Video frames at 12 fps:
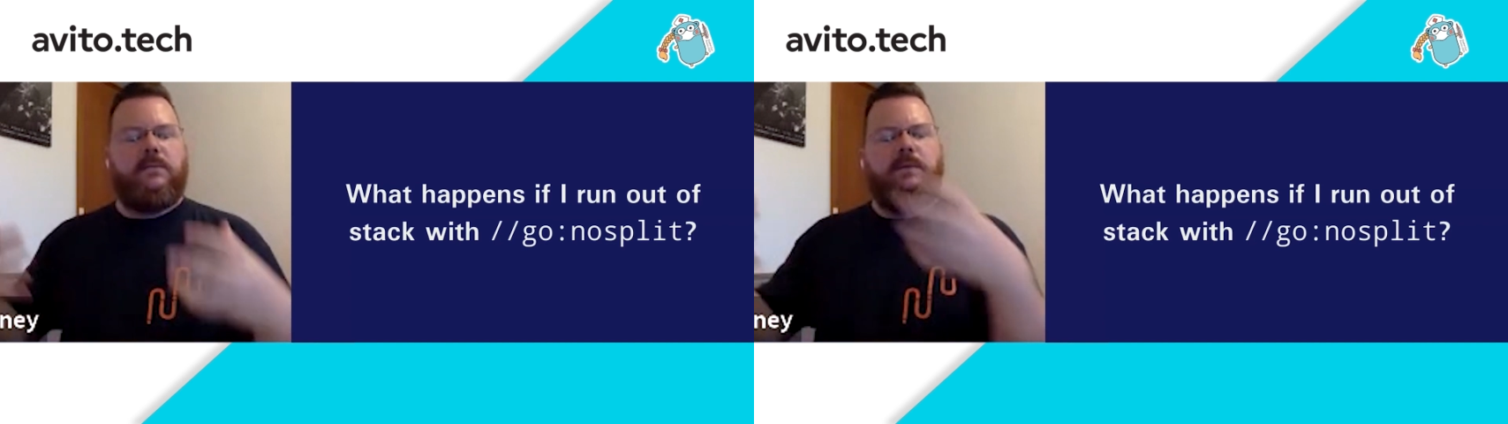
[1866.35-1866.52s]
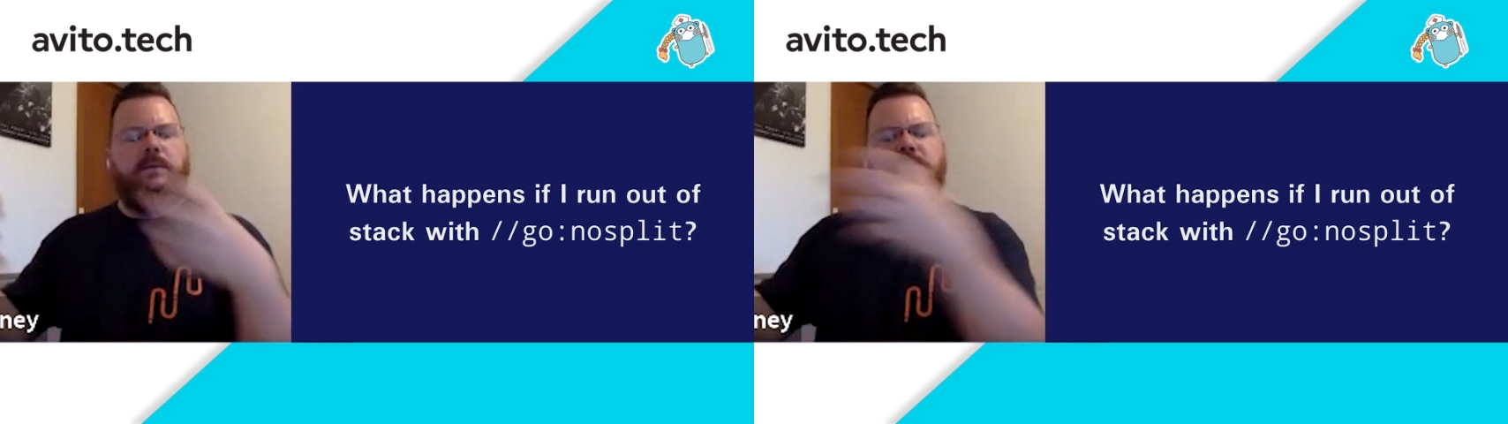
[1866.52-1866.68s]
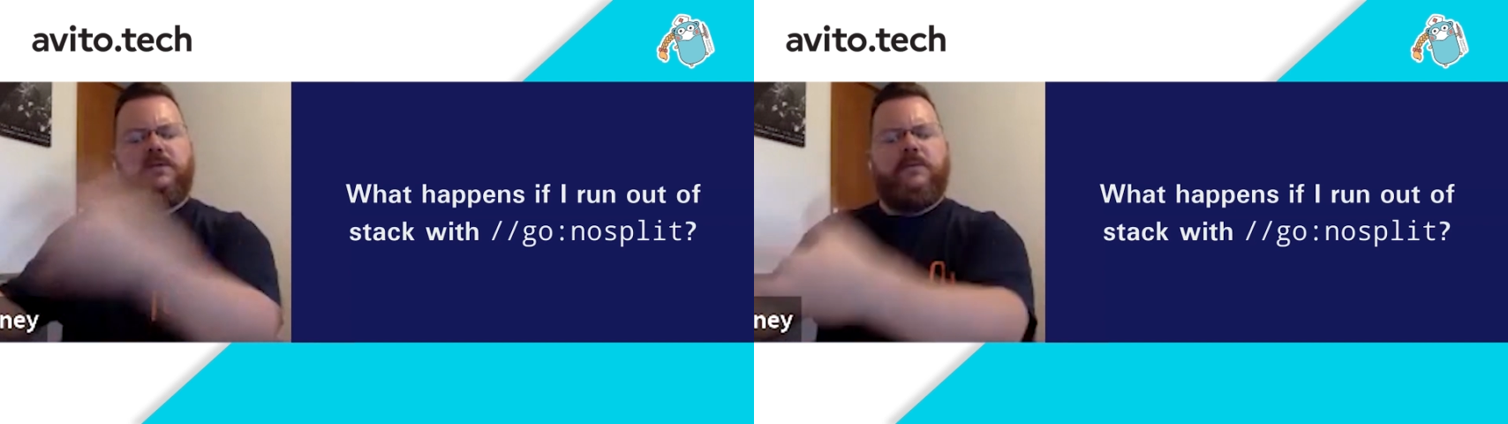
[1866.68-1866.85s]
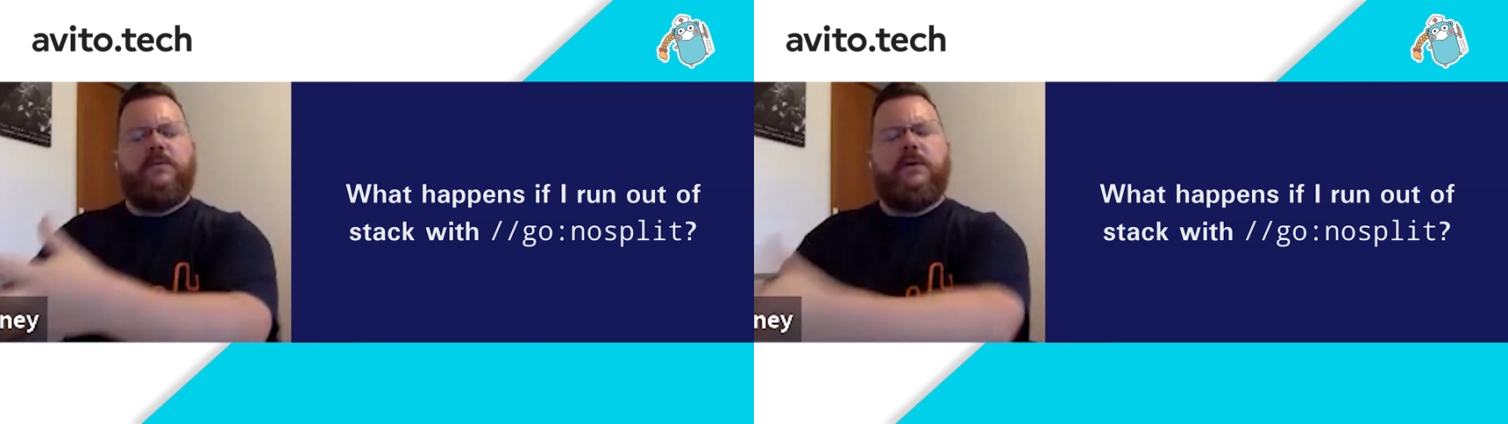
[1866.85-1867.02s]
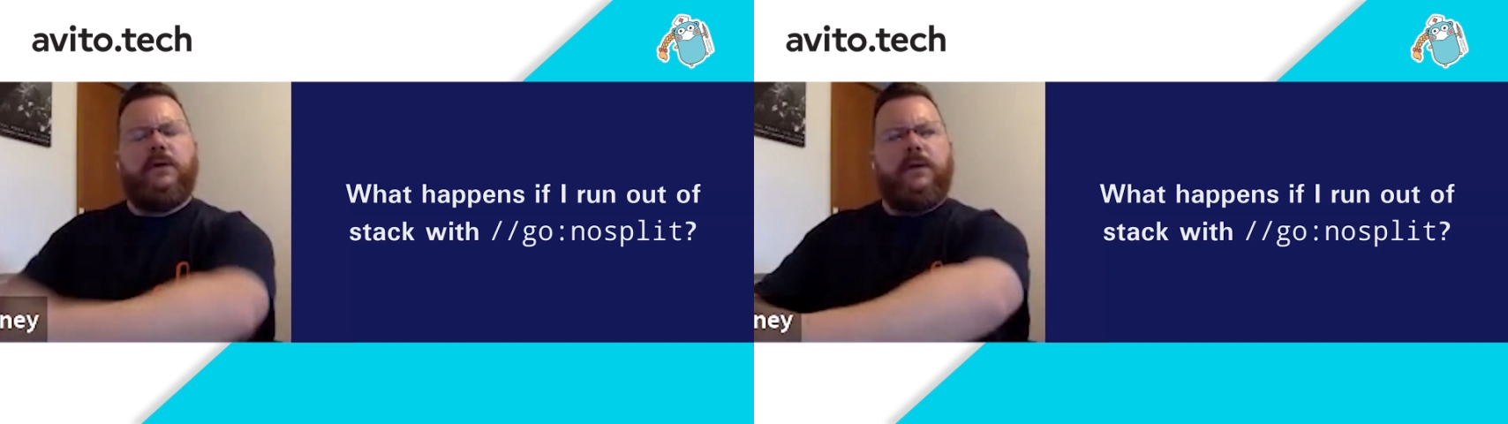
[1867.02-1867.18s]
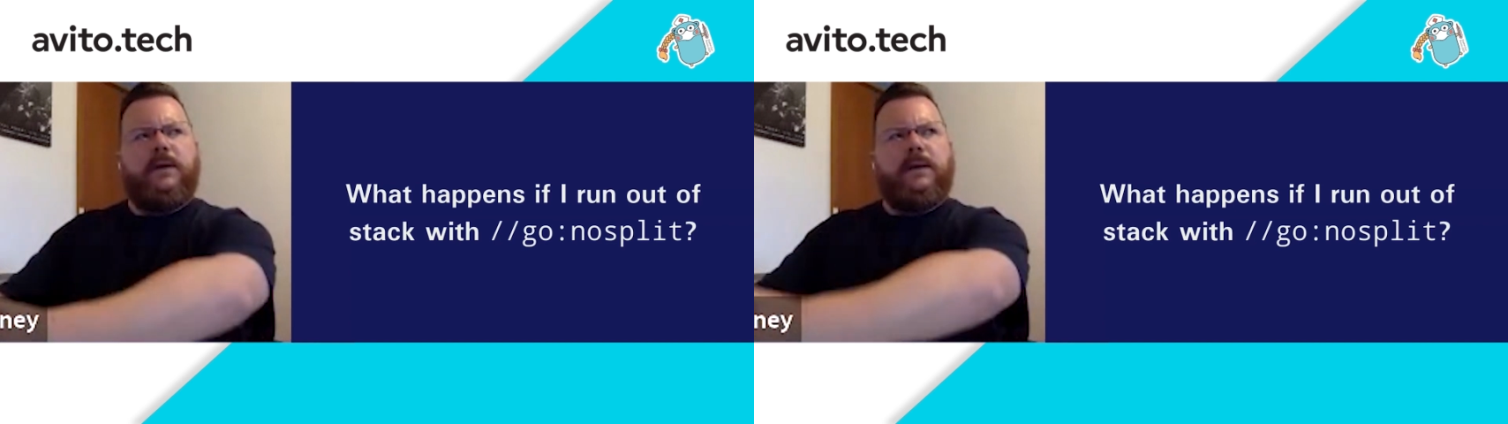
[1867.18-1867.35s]
you
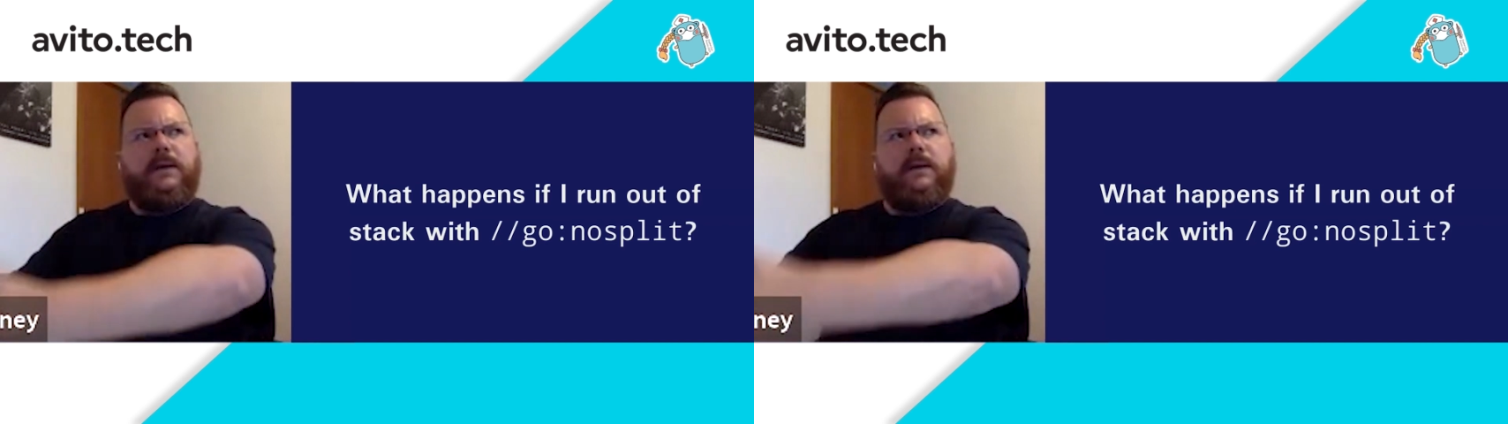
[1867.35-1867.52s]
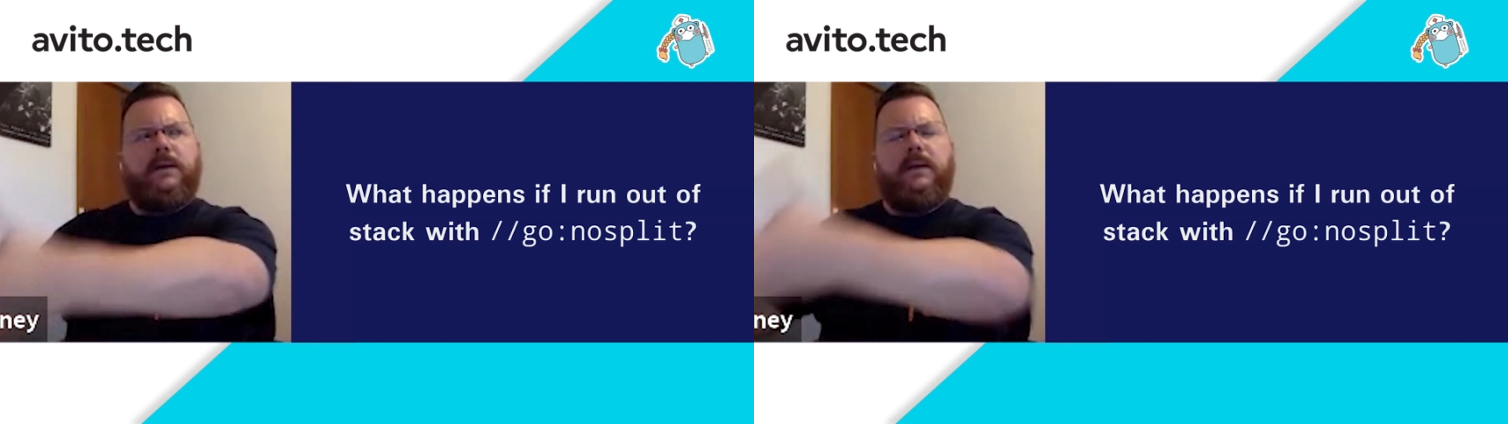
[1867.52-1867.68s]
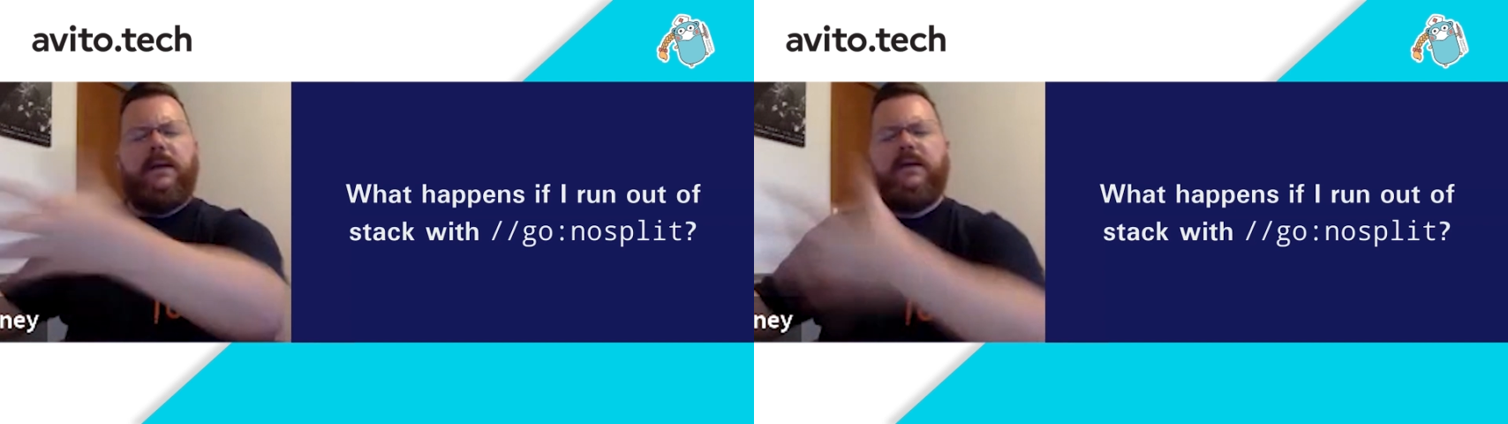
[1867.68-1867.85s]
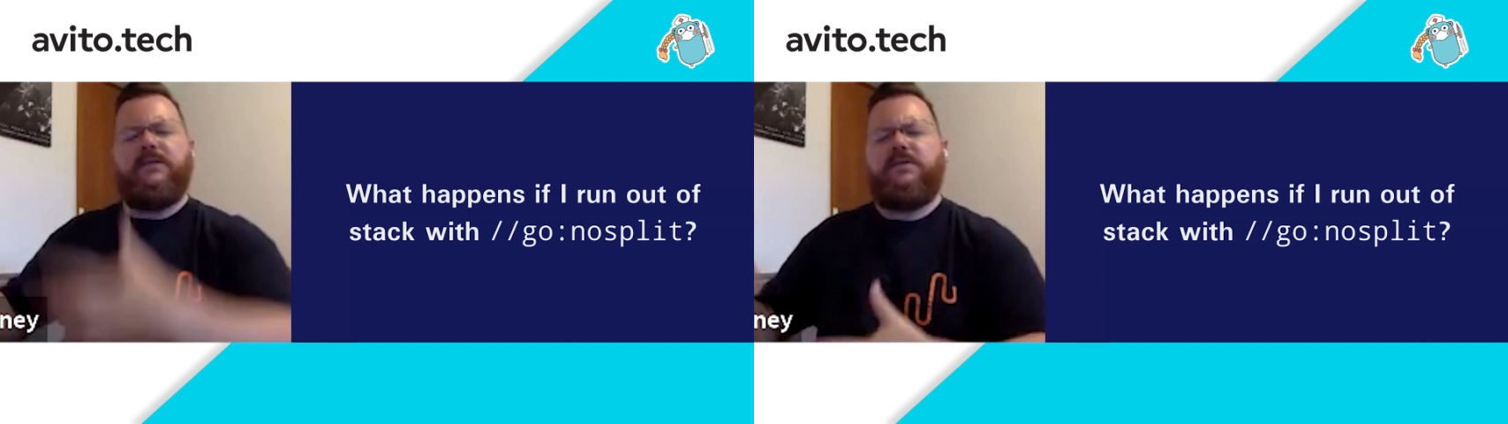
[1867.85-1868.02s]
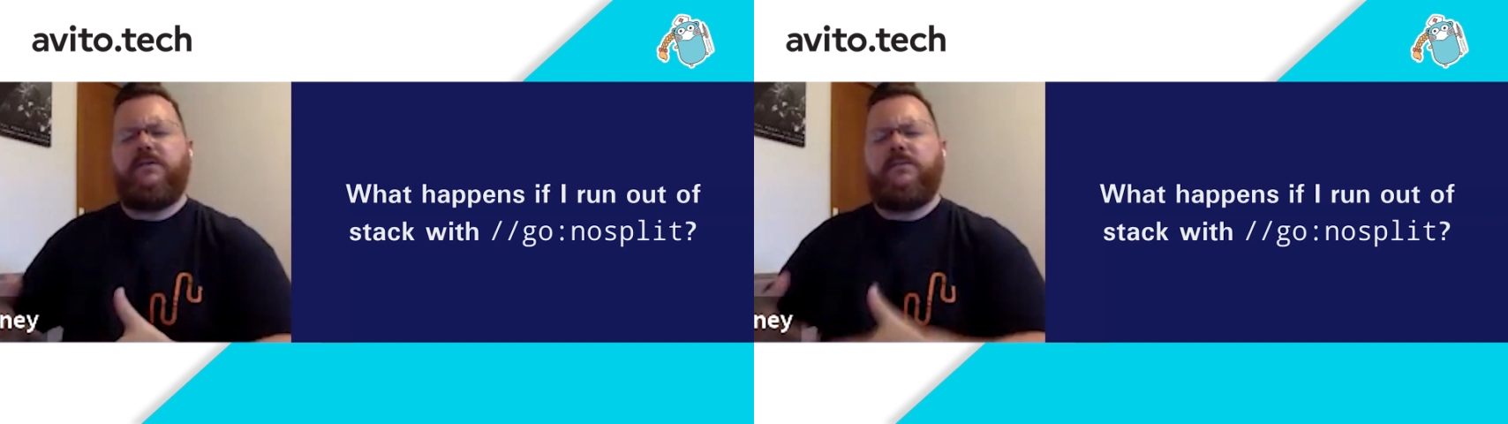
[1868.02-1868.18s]
saw earlier, each